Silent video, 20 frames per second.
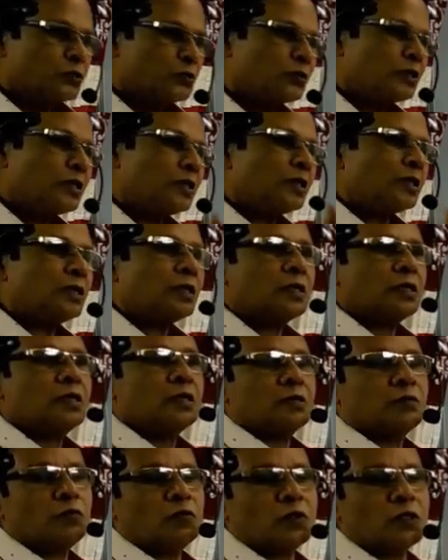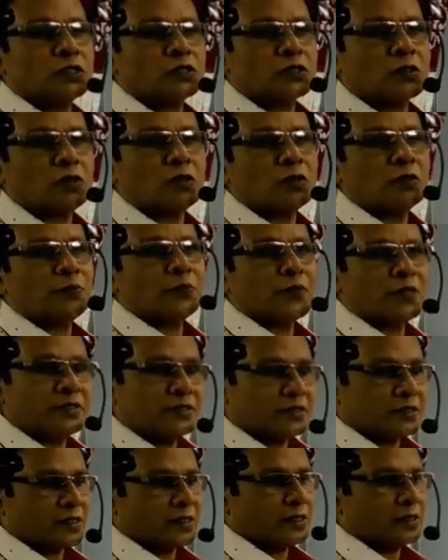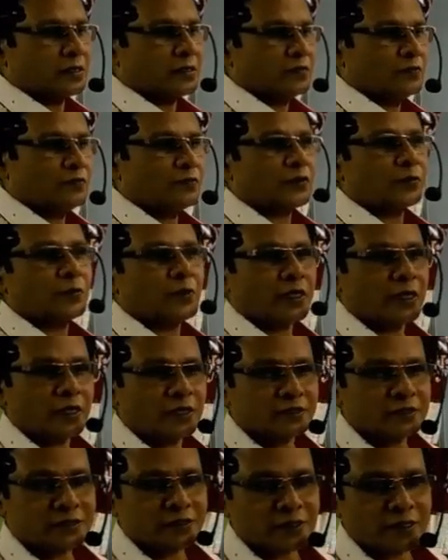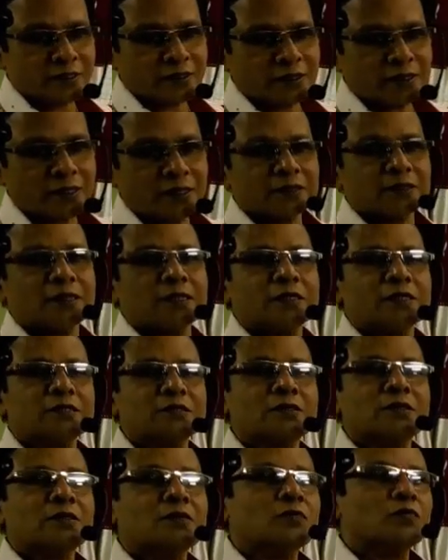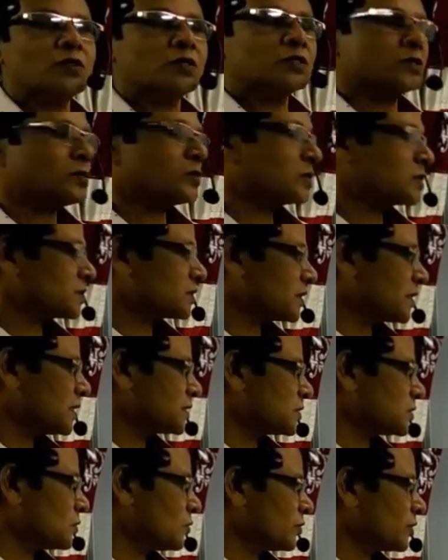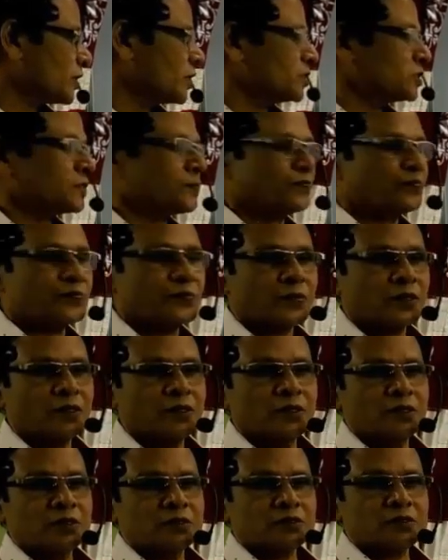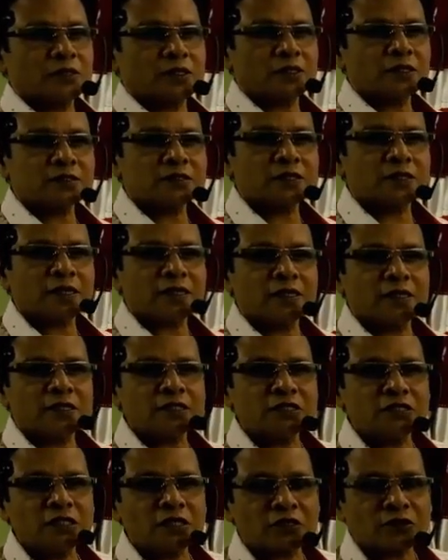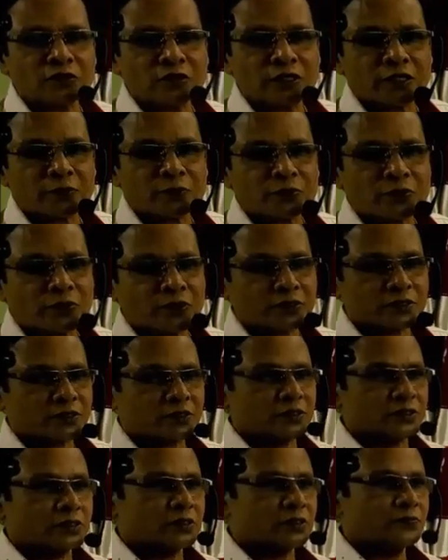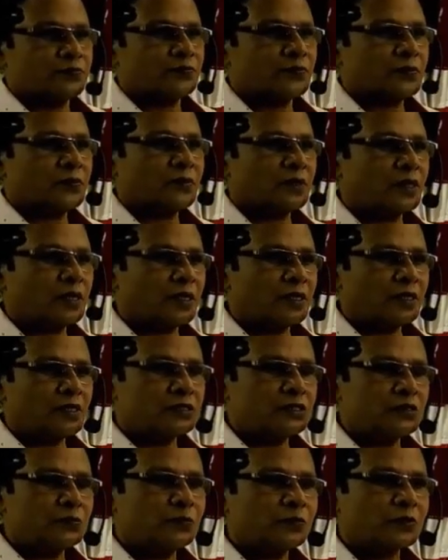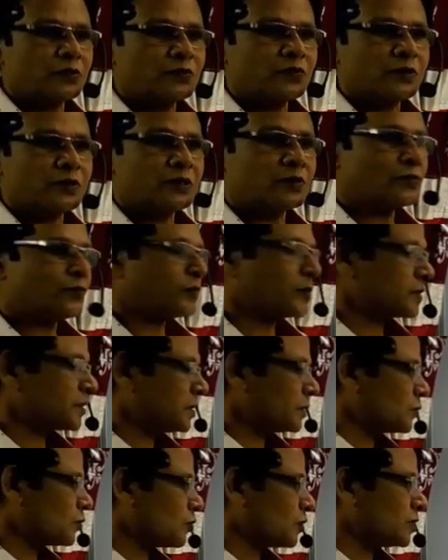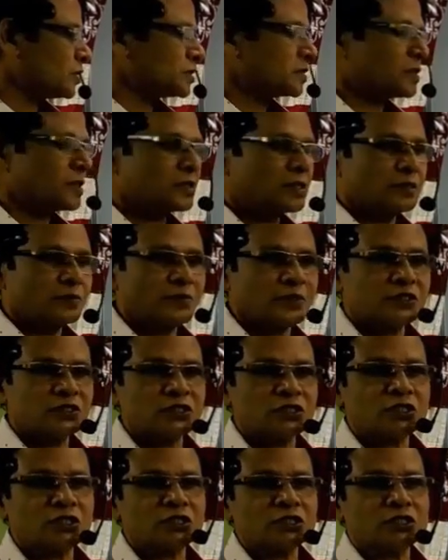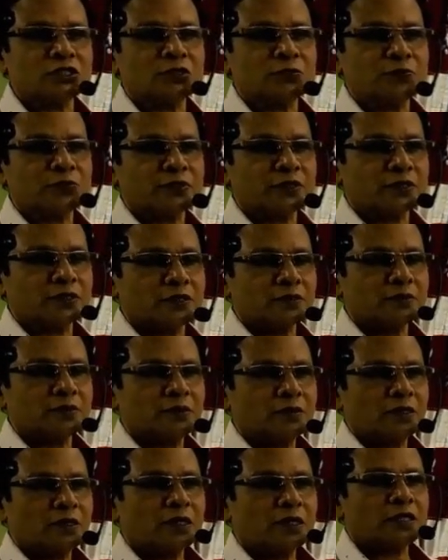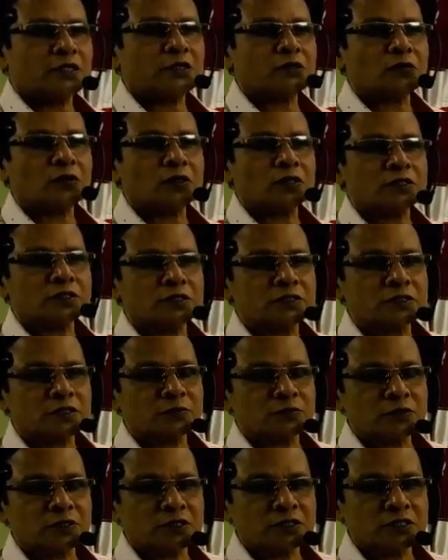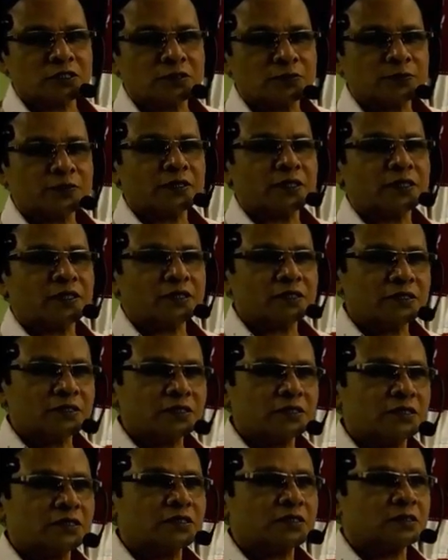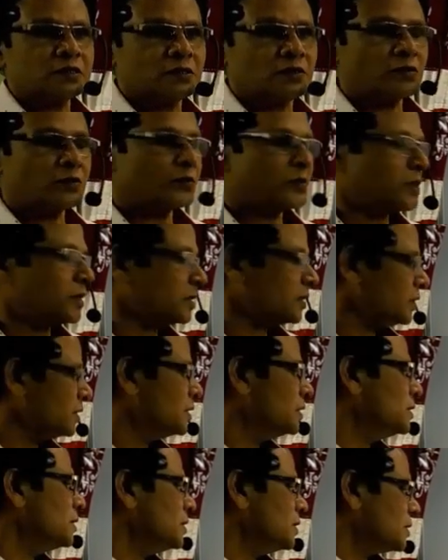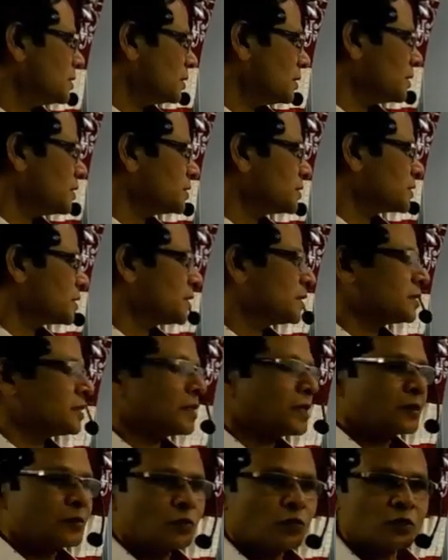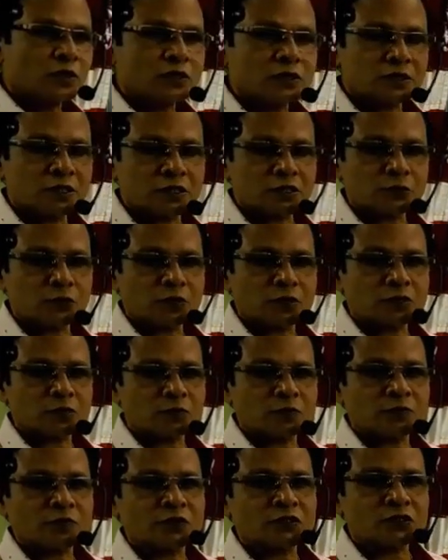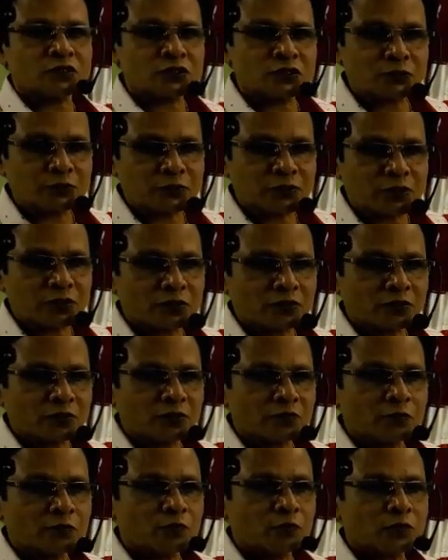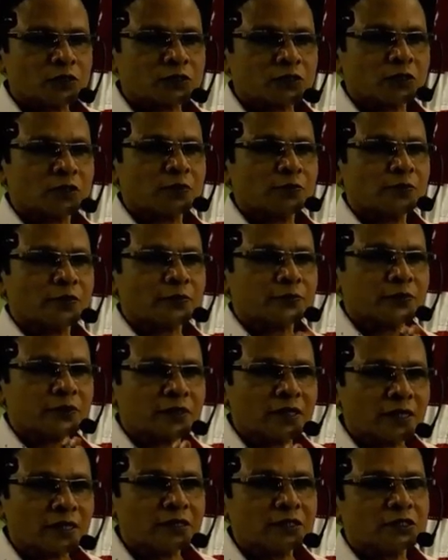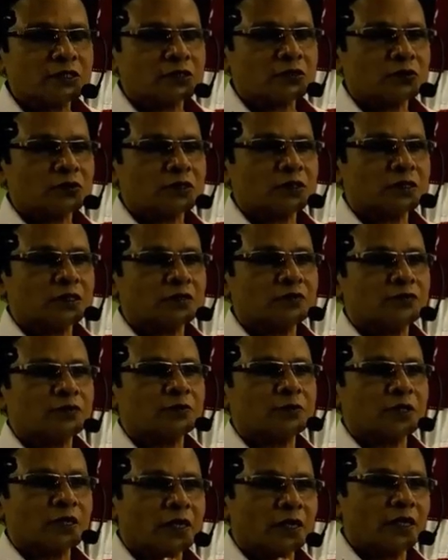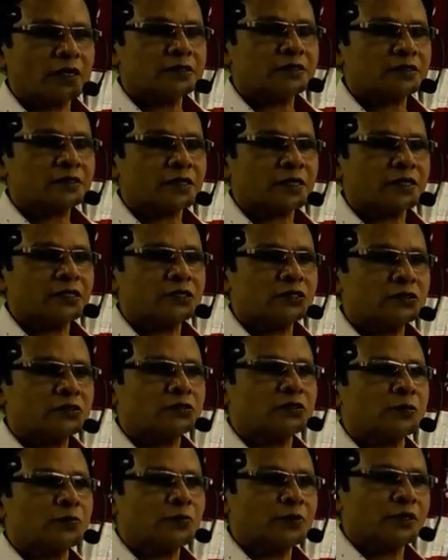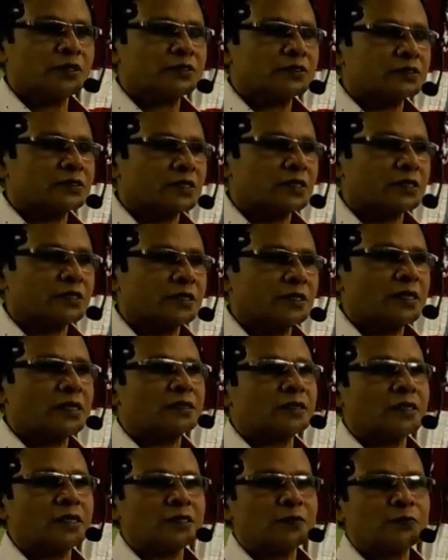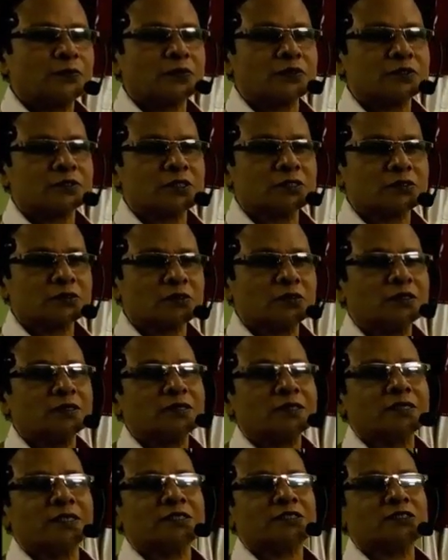to the what is called P site from A site, and that is called what is known as translocation. So it is an energy requiring process. The energy provided for that one is nothing but GTP. Hydrolysis of GTP energy is normally released, and that one is responsible for shifting of what is called peptidyl tRNA from the A site to the P site, and that process is called